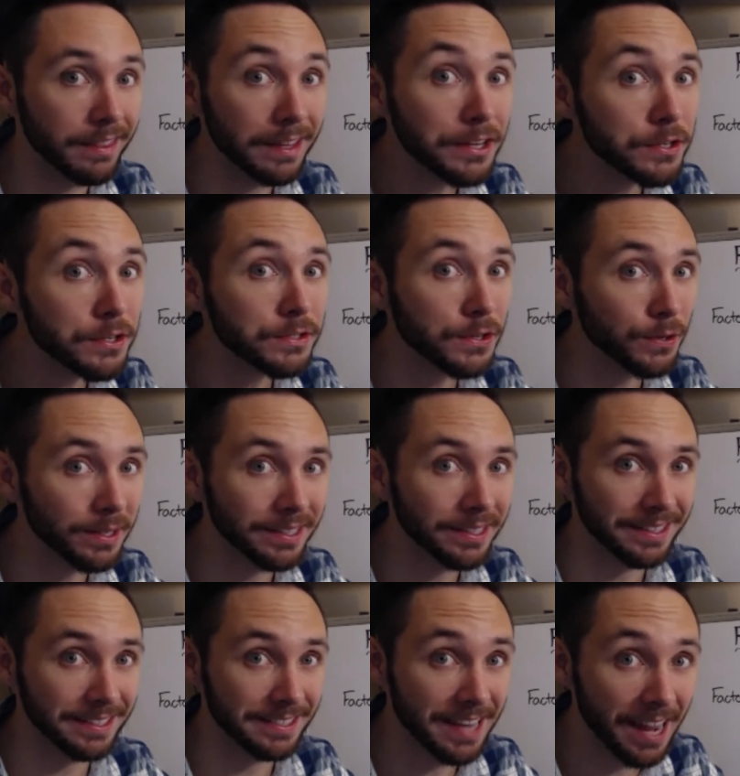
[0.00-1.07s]
they just couldn't
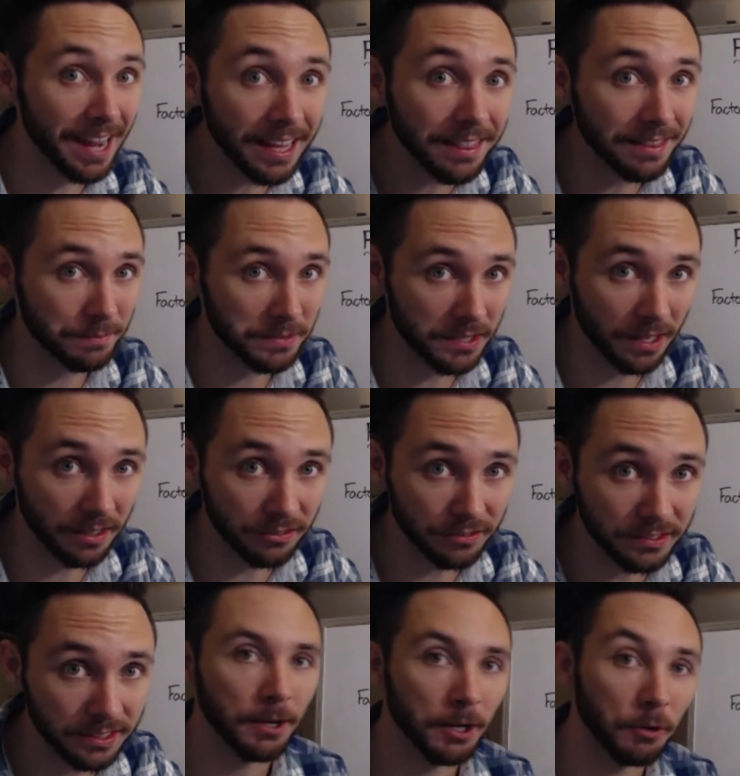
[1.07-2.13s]
contain themselves.